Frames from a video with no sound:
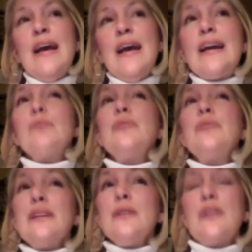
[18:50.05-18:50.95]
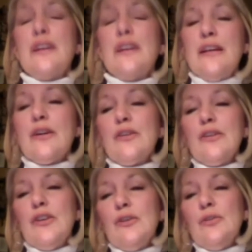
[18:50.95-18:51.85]
and I really want to hear
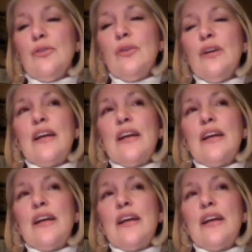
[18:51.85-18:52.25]
you,